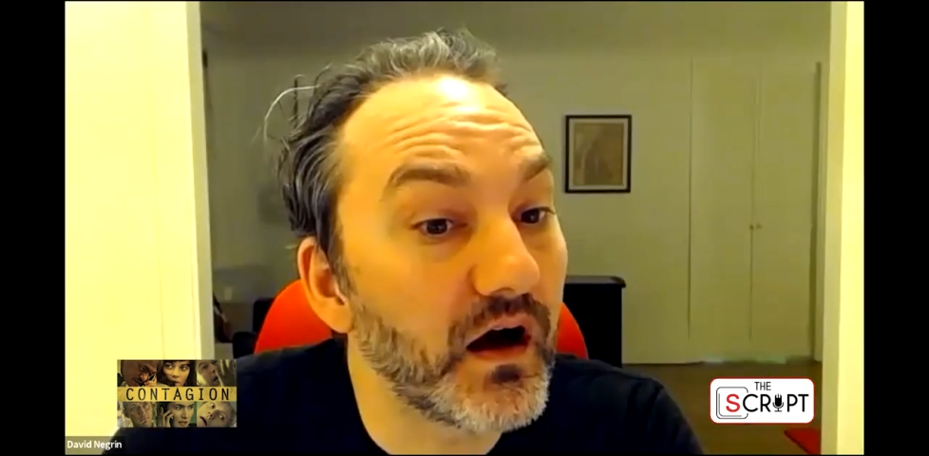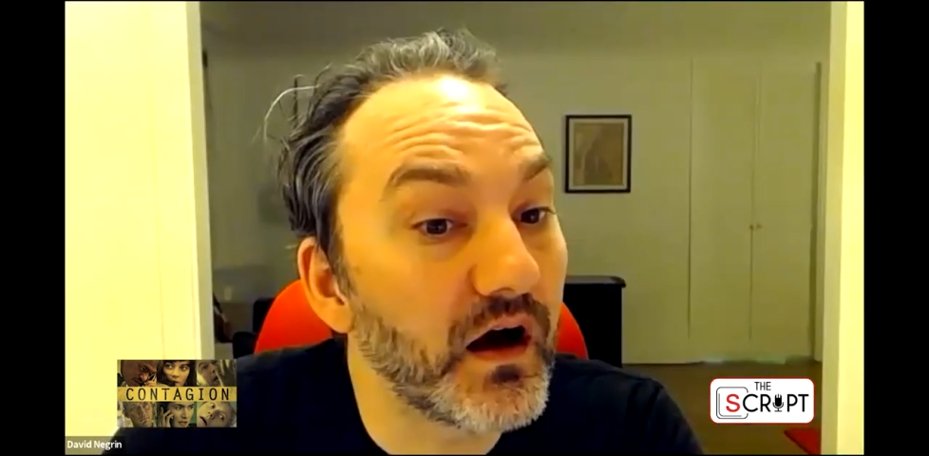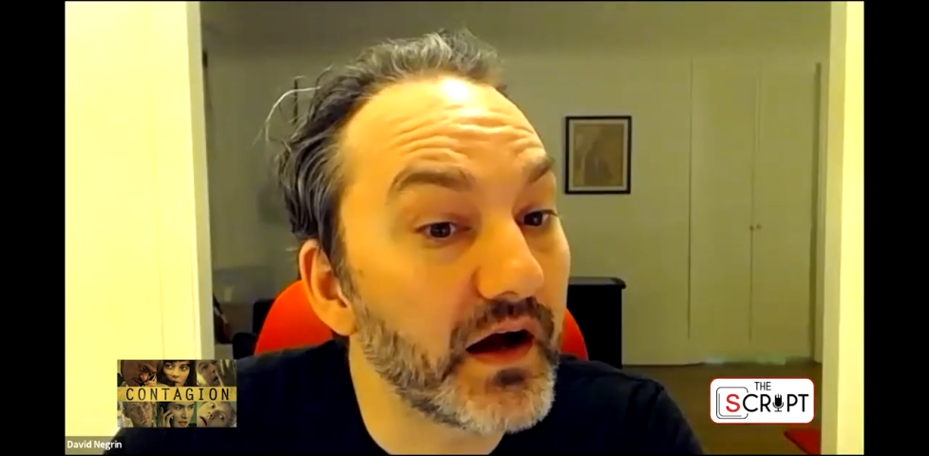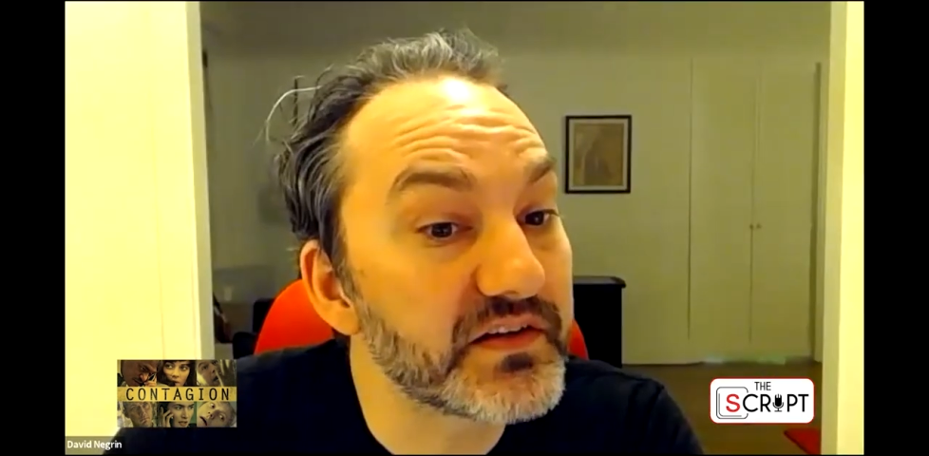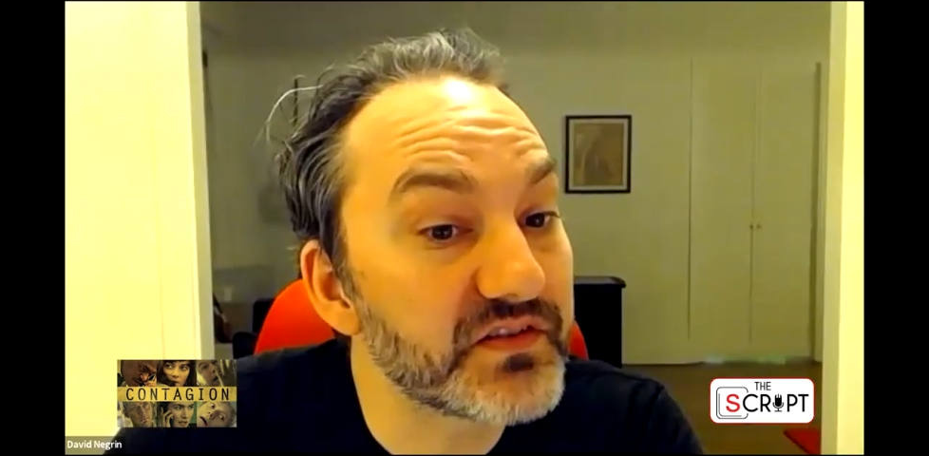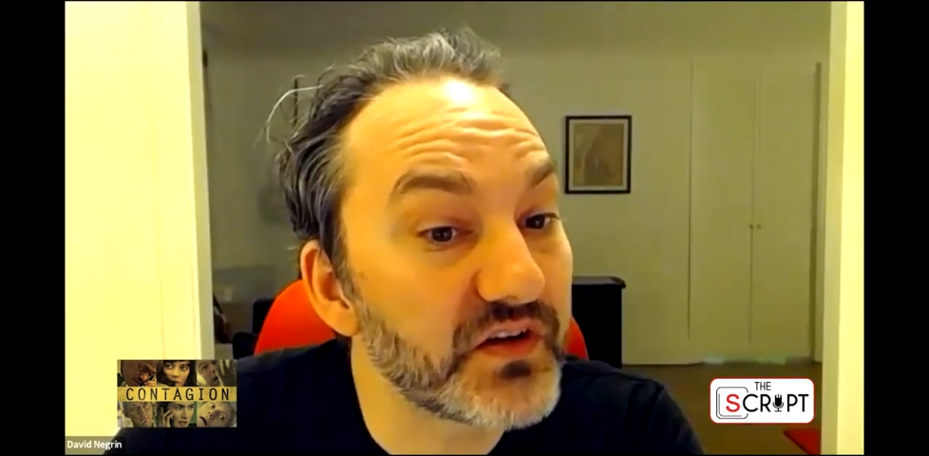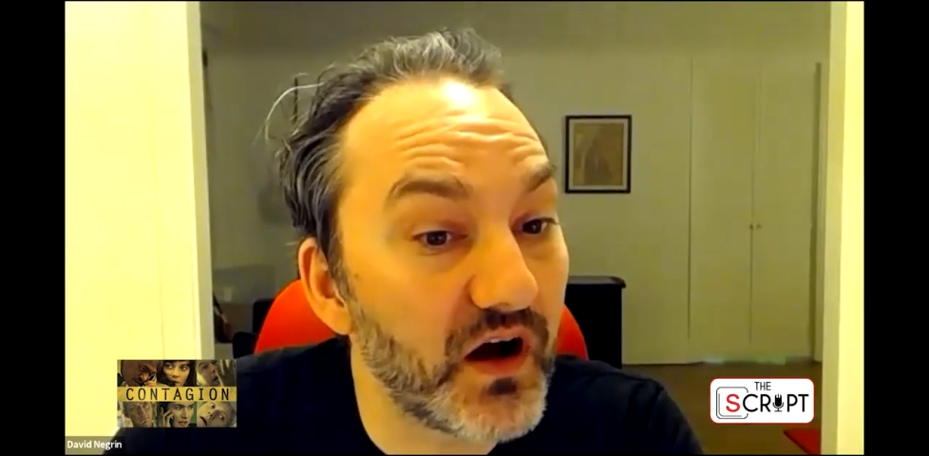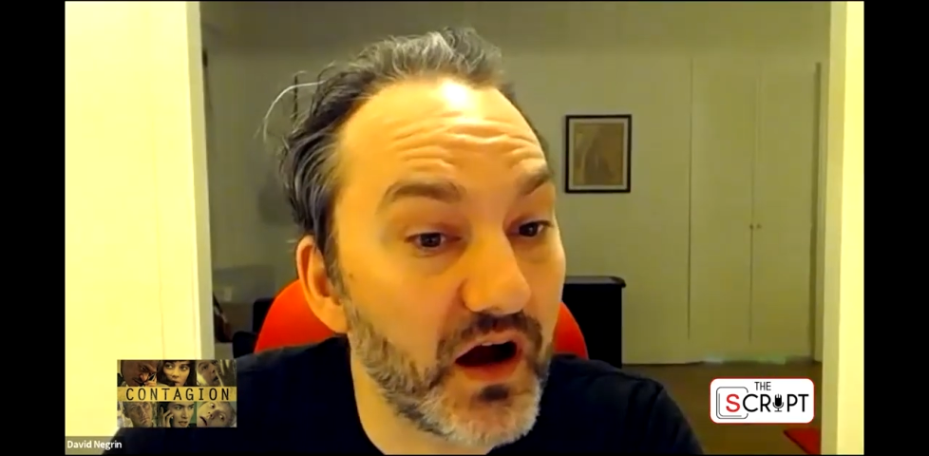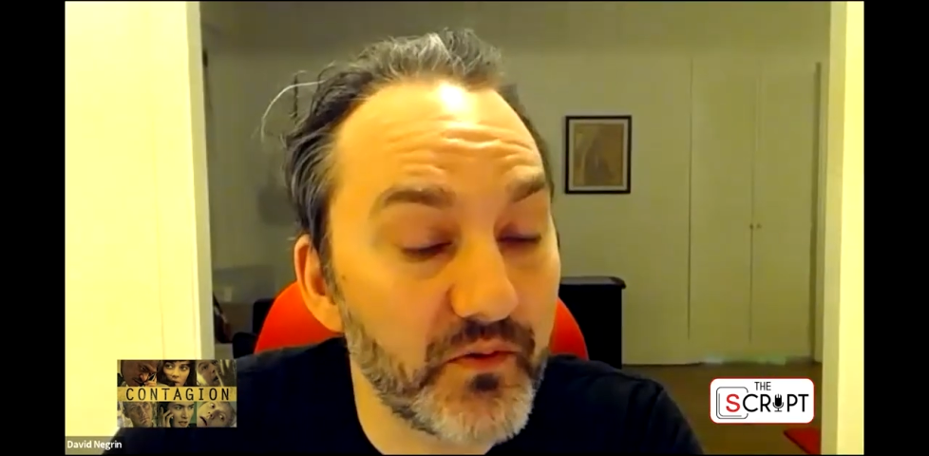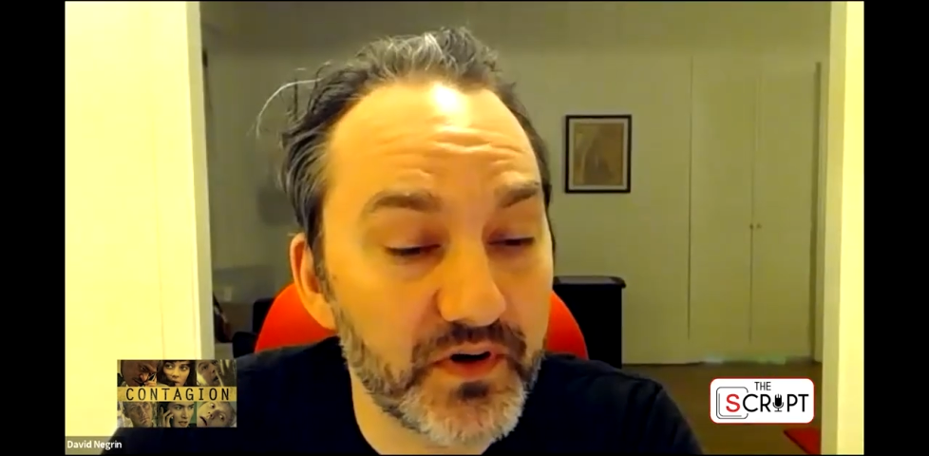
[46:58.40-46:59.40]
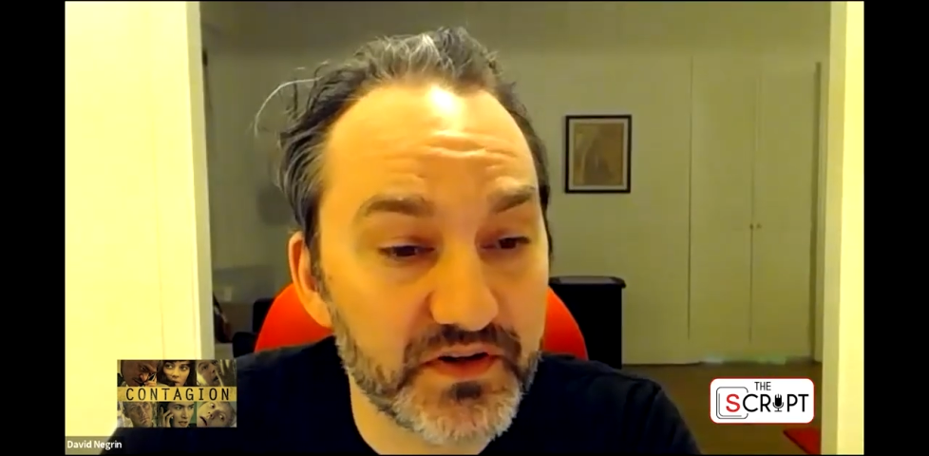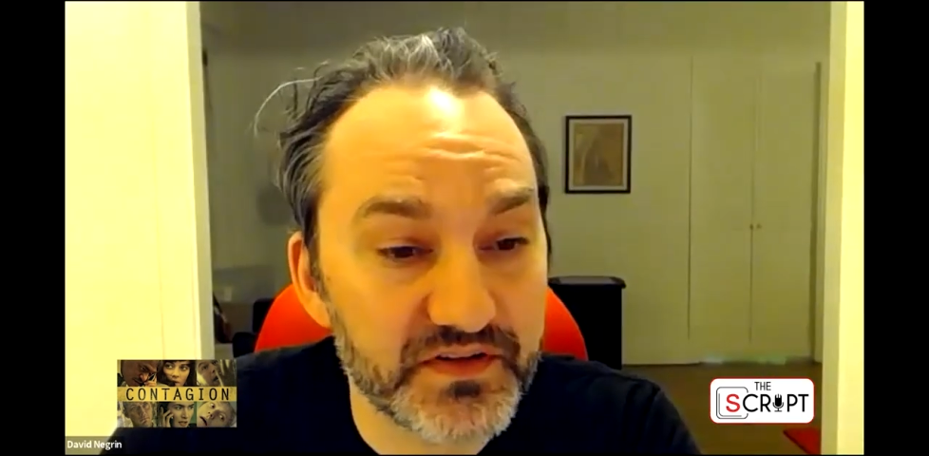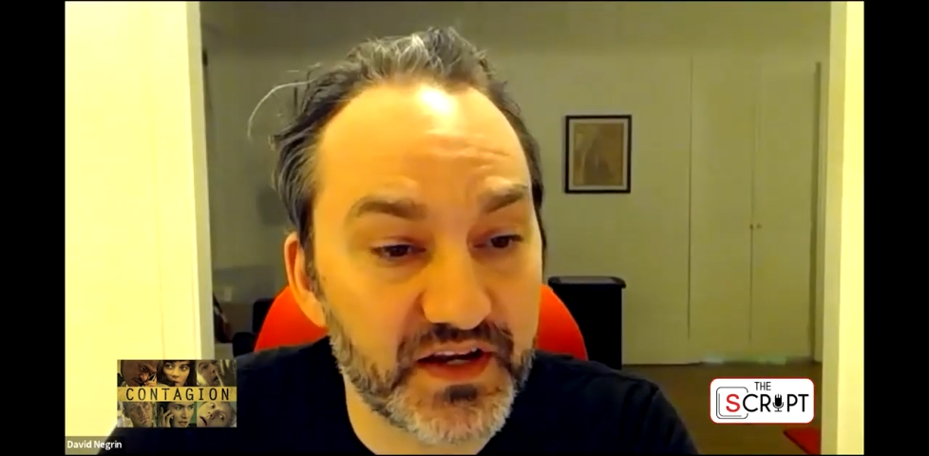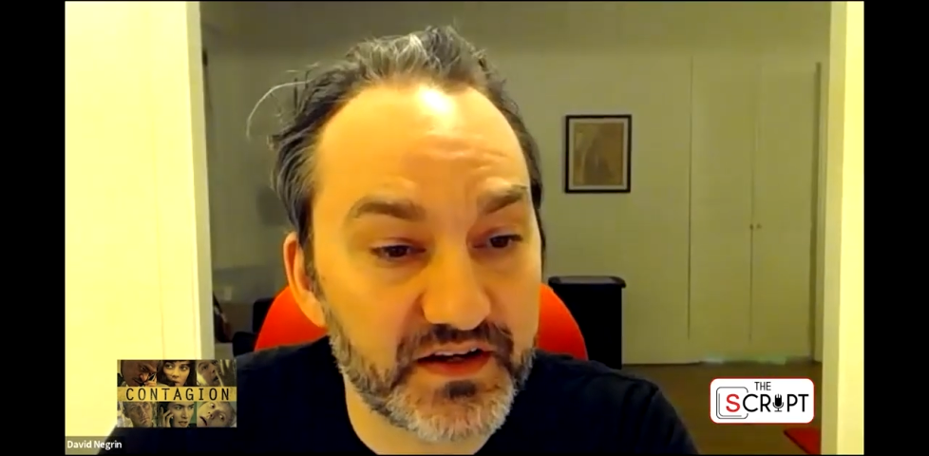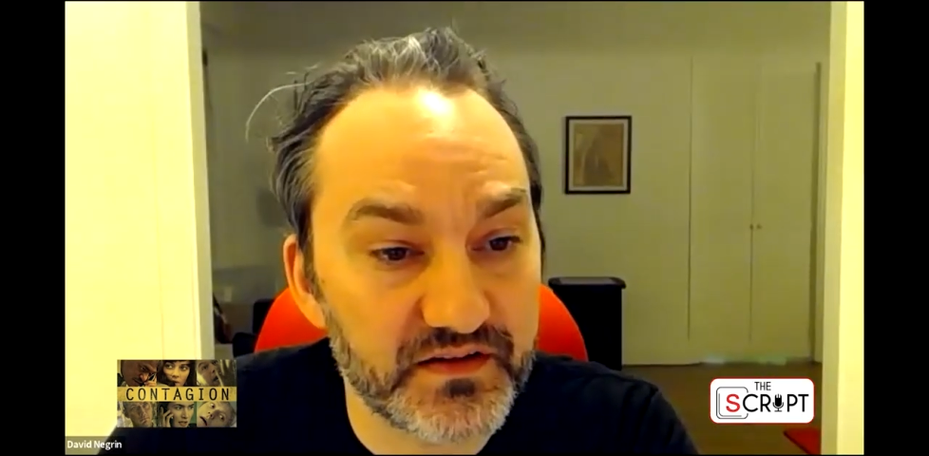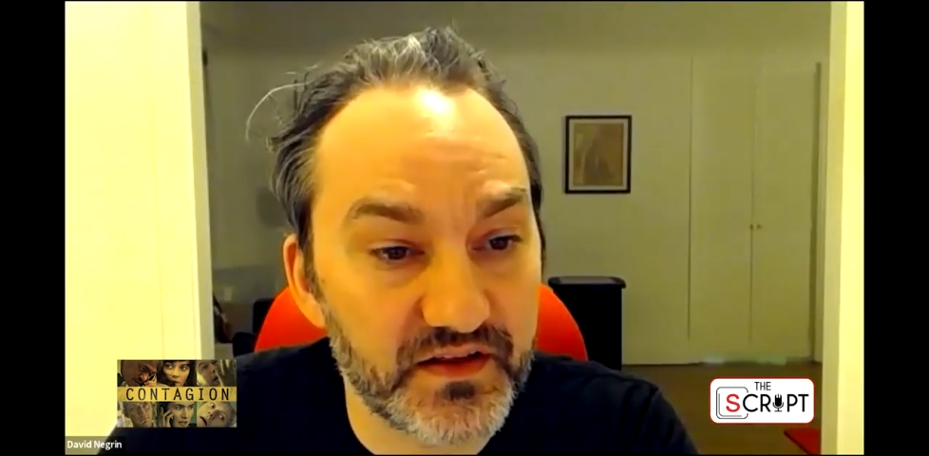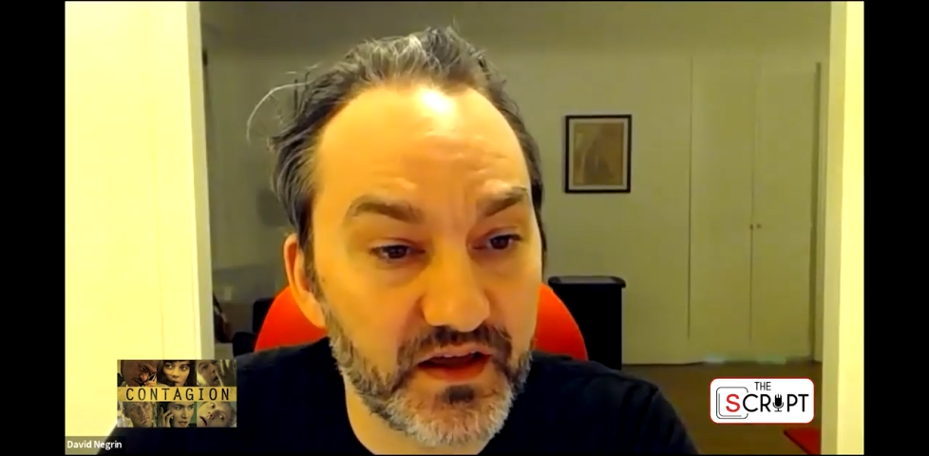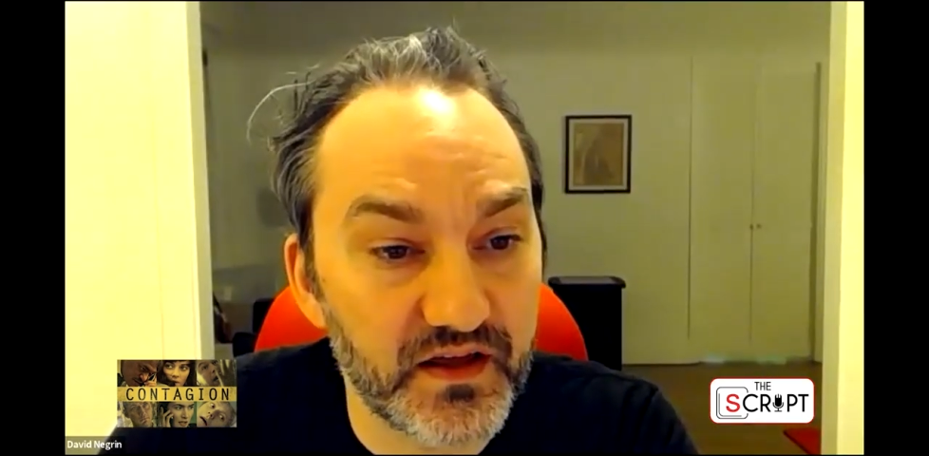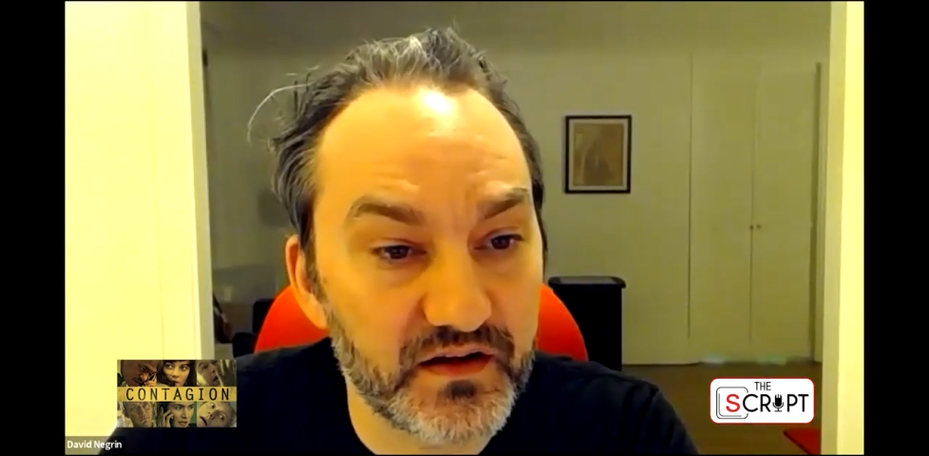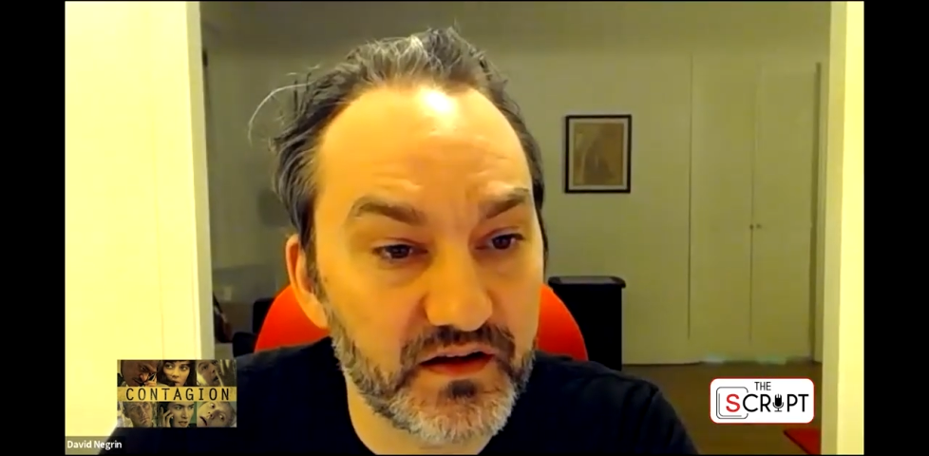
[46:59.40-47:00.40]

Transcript: I want to second that.